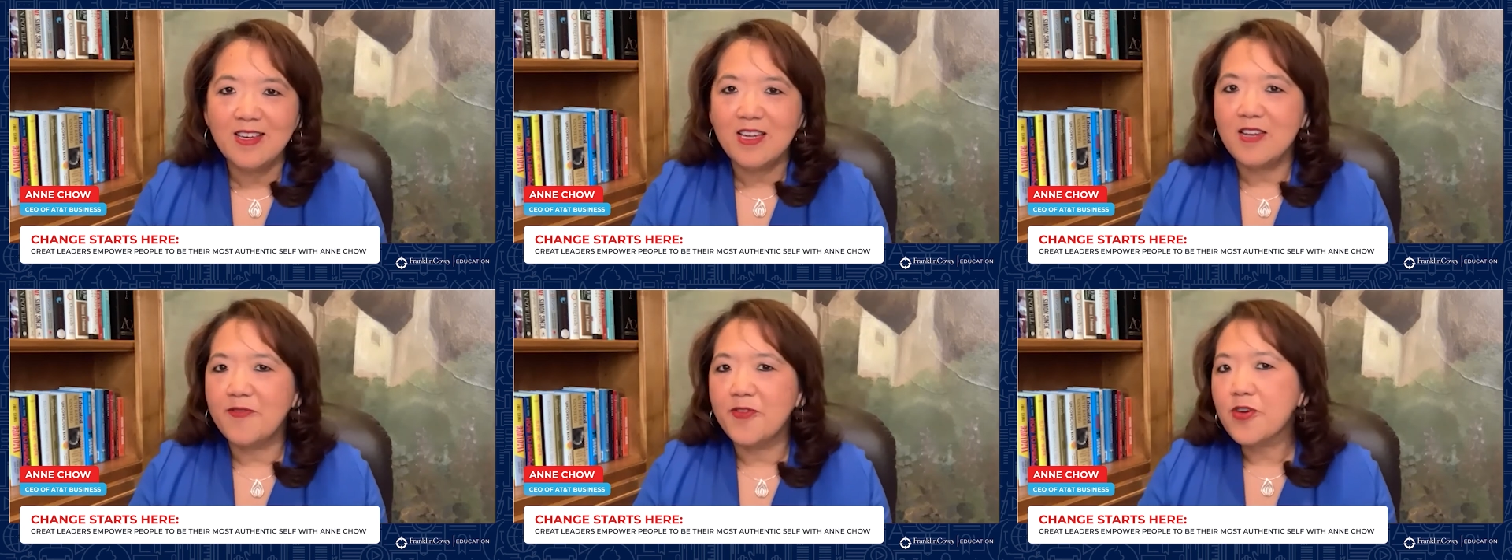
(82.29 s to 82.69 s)

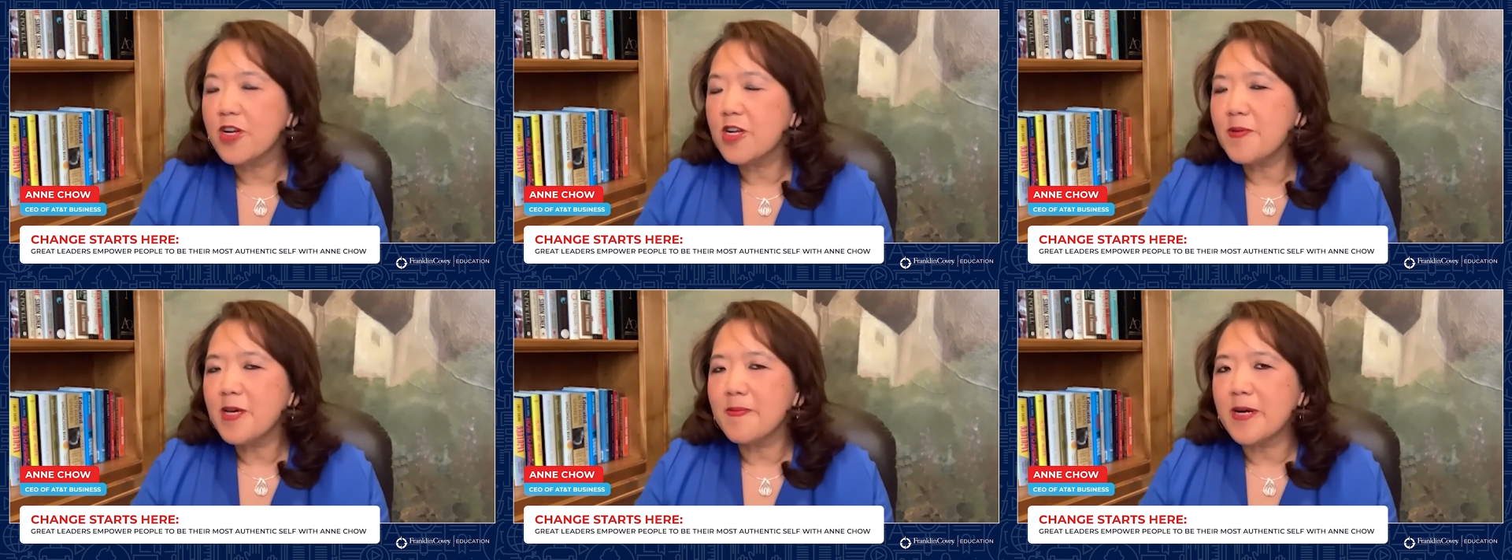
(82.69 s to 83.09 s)
And if you're
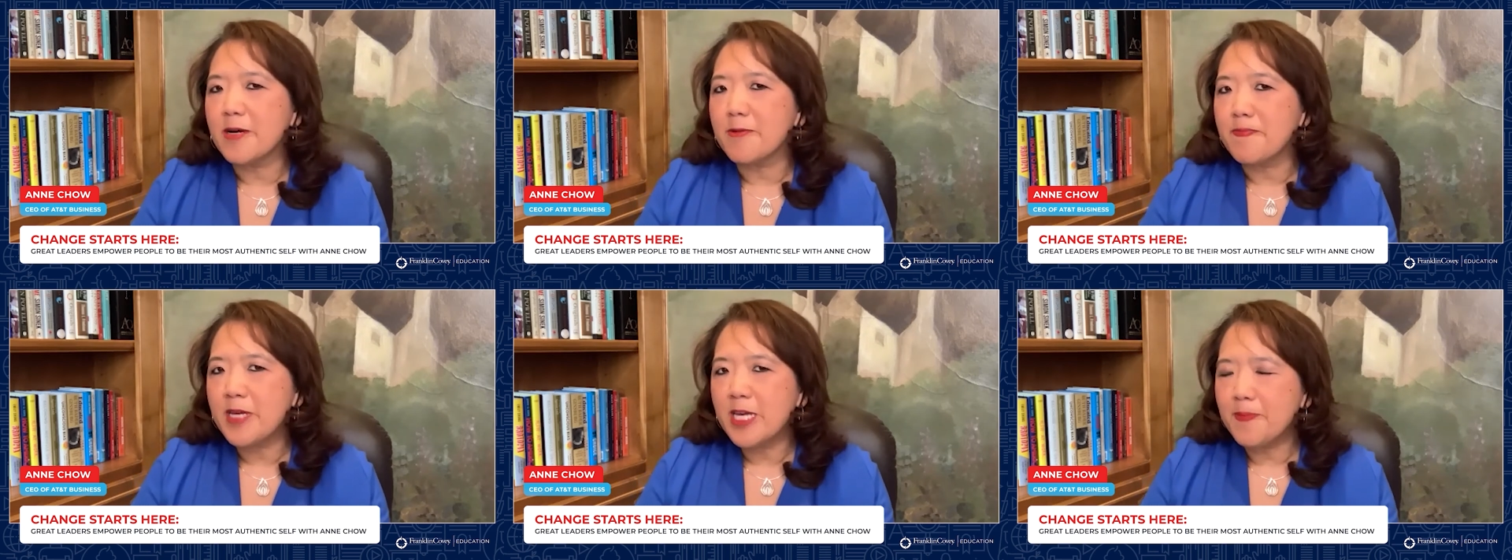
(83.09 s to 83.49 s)
going to be
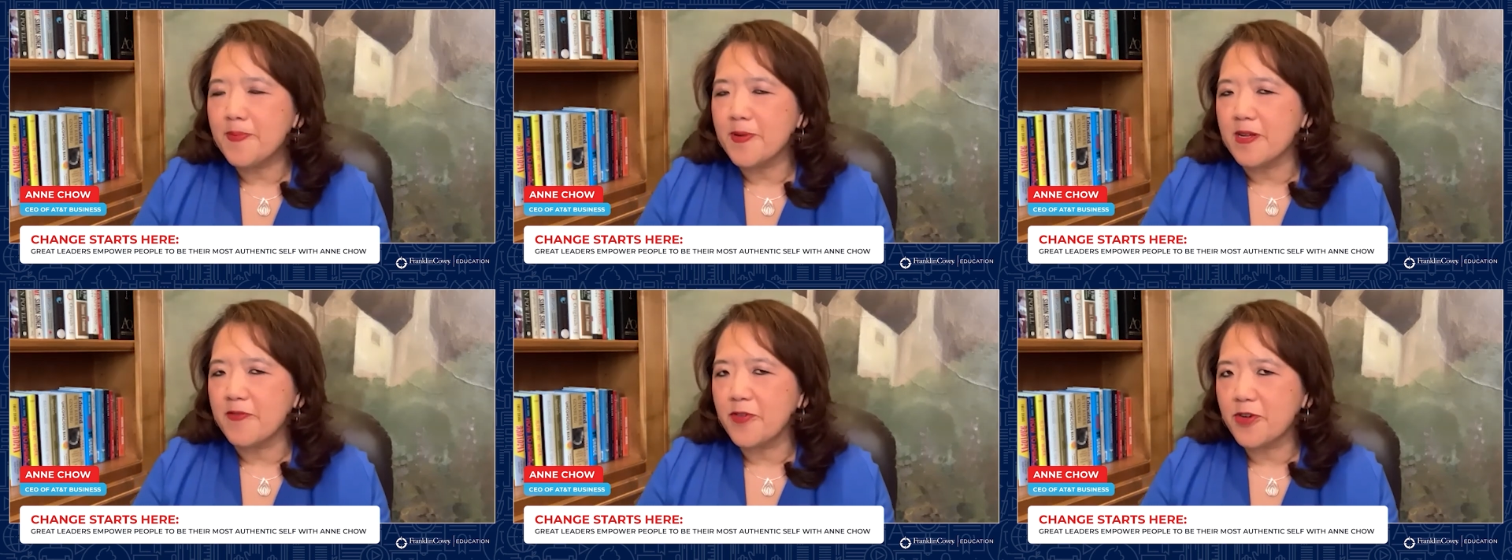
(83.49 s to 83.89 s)
about
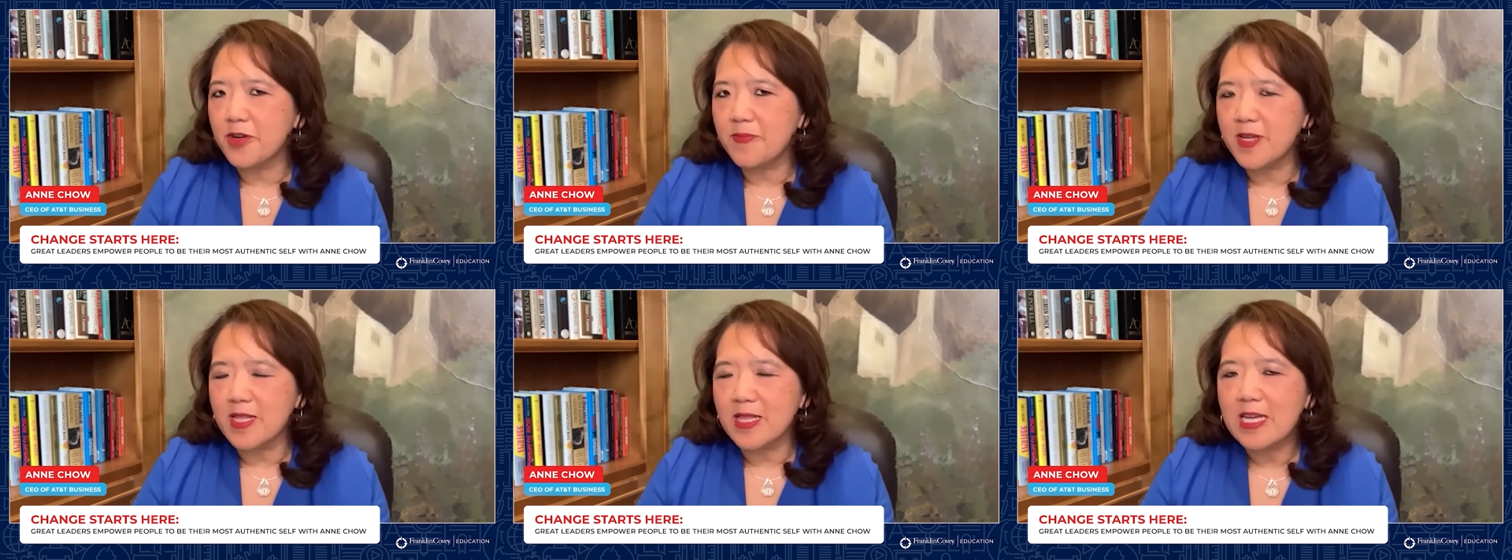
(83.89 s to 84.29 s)
people and if you're
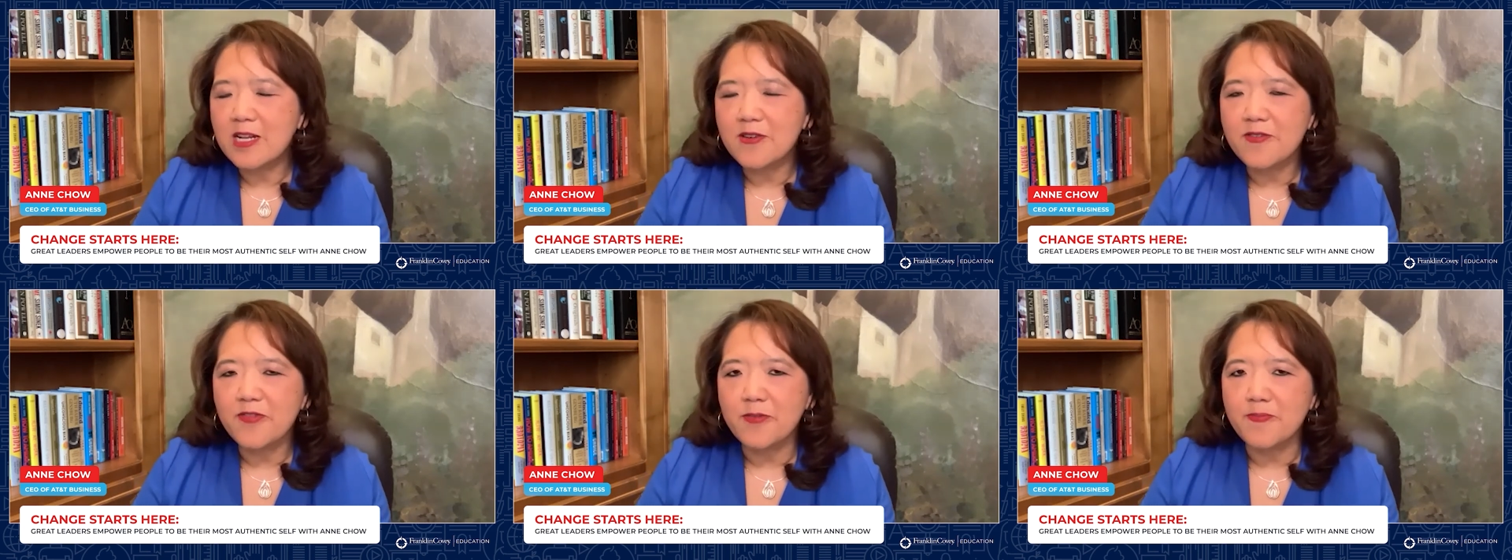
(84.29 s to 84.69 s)
going to be a
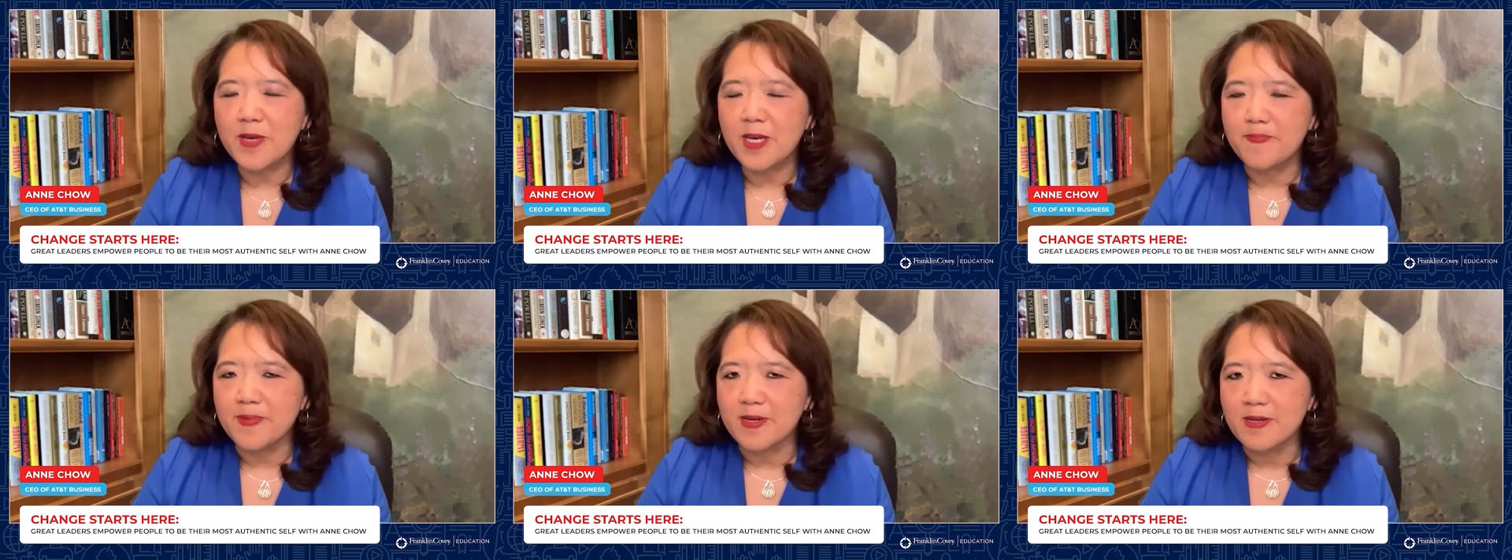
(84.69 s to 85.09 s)
leader of the
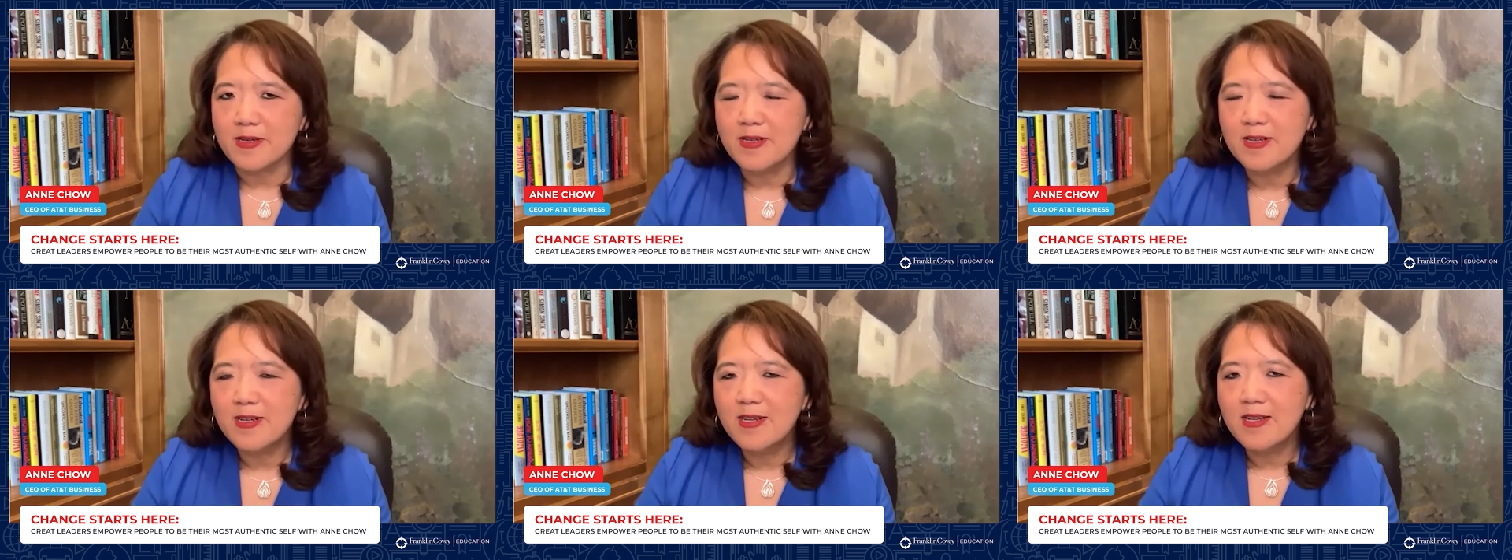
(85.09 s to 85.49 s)
people,